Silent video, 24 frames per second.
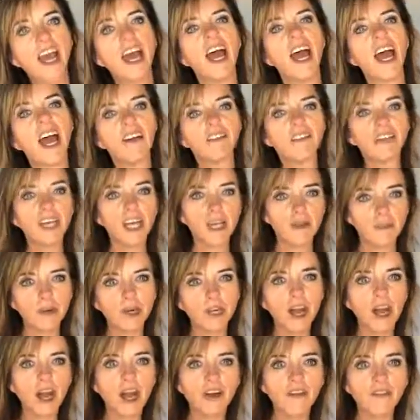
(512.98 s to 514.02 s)
have a cup of
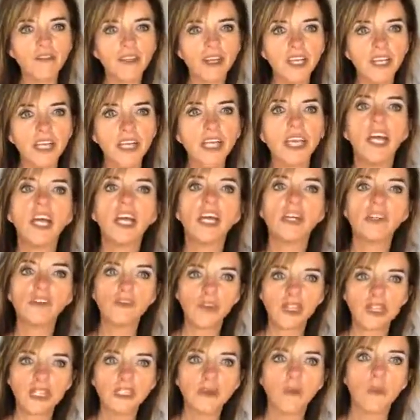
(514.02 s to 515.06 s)
coffee,
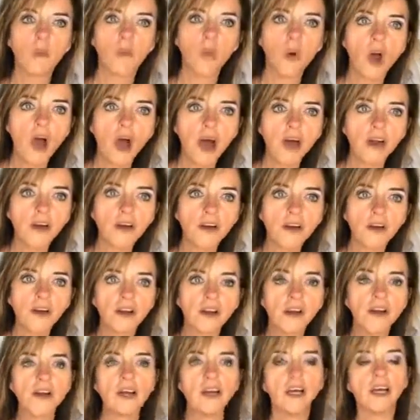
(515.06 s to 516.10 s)
drink some
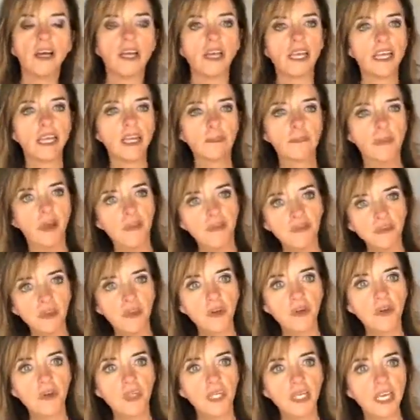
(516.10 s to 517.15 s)
water, eat my
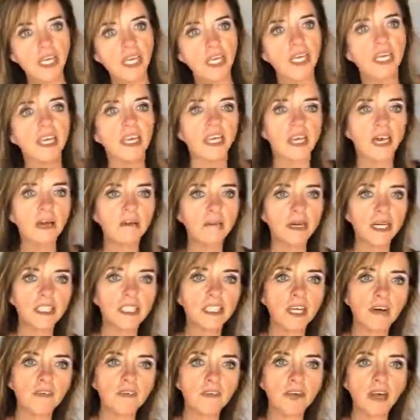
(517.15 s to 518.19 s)
fueling, get
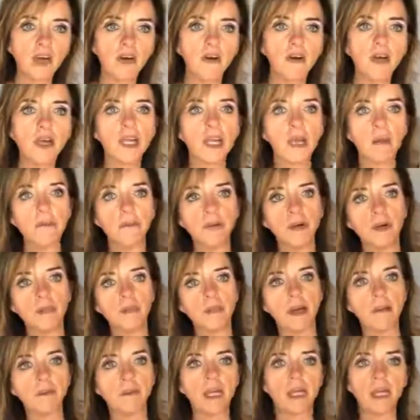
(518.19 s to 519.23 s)
myself going, and put
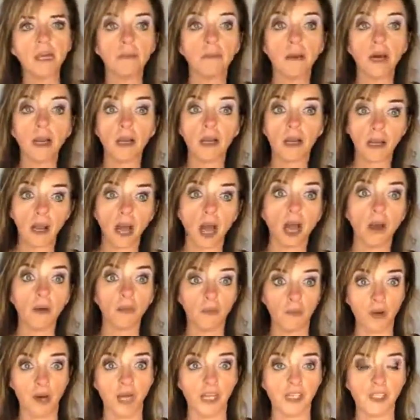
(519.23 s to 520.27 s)
my makeup on, not
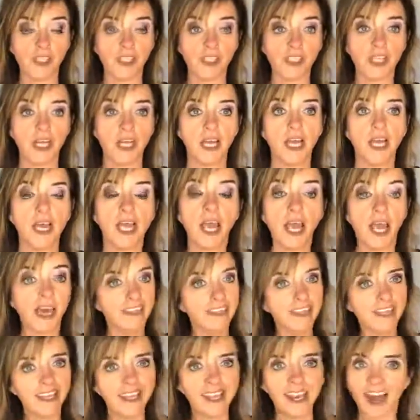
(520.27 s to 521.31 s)
rushed. And
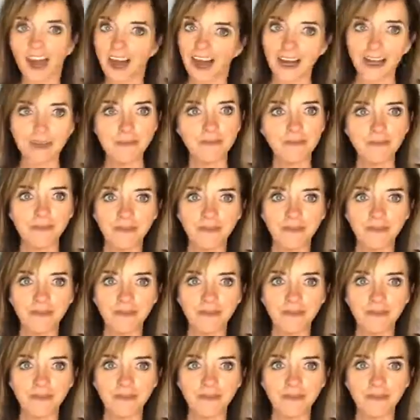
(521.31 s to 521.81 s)
then I'm